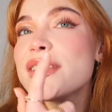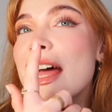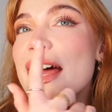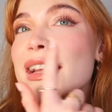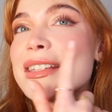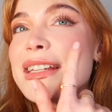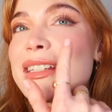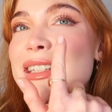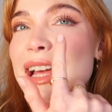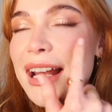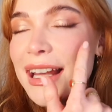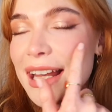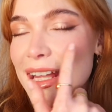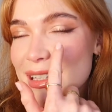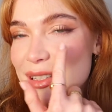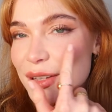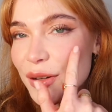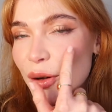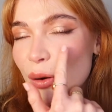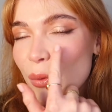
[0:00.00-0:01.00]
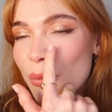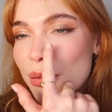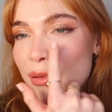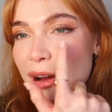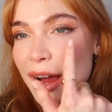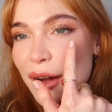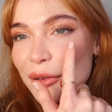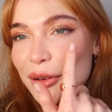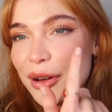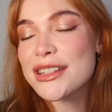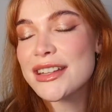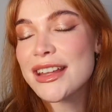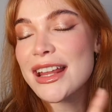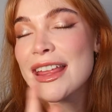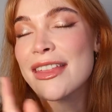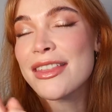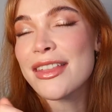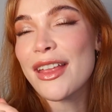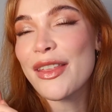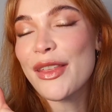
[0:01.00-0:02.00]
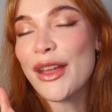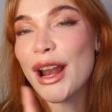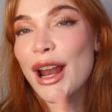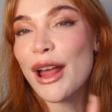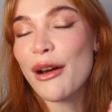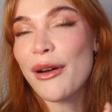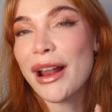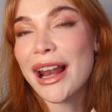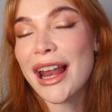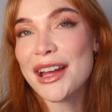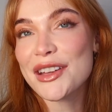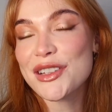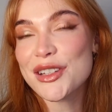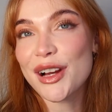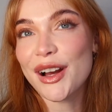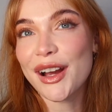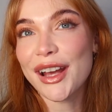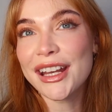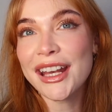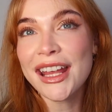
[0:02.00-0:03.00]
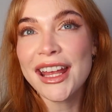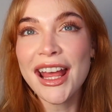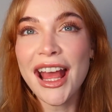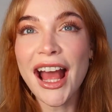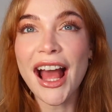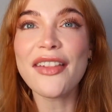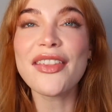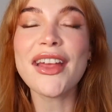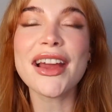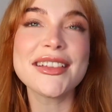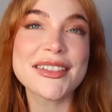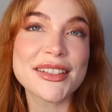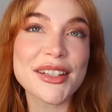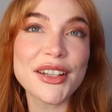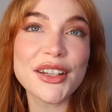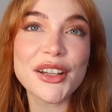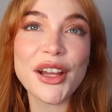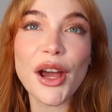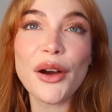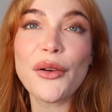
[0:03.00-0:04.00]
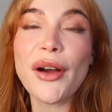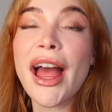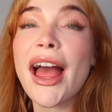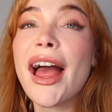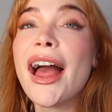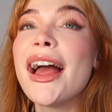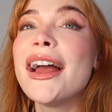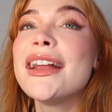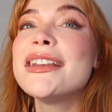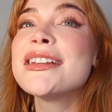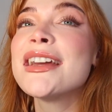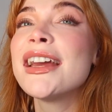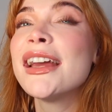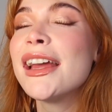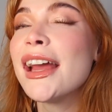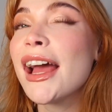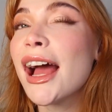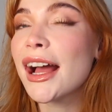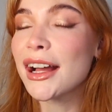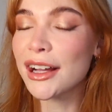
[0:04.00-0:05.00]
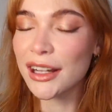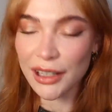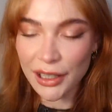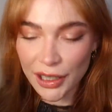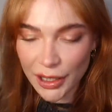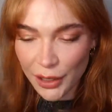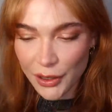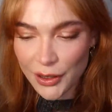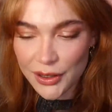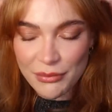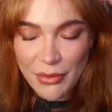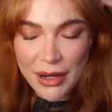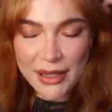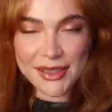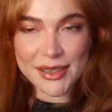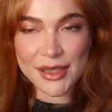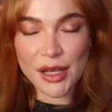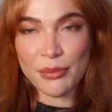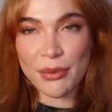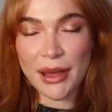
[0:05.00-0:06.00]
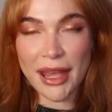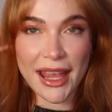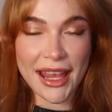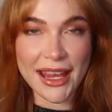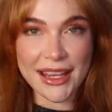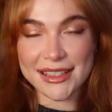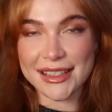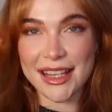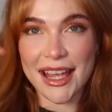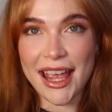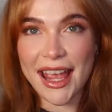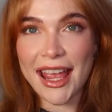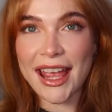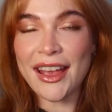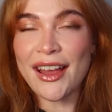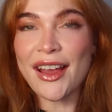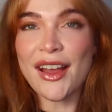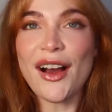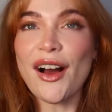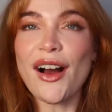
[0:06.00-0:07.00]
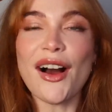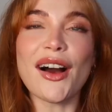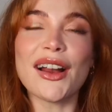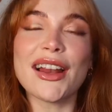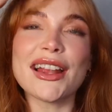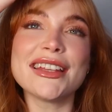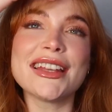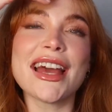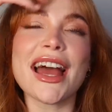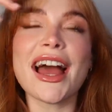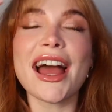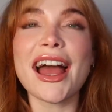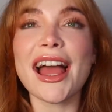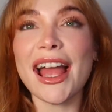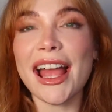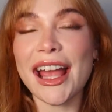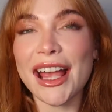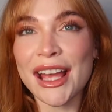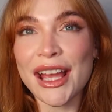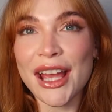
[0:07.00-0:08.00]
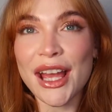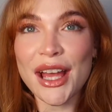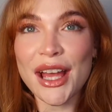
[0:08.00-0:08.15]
added a little brown underneath the lower lash line, and that is going to go ahead and conclude my super easy holiday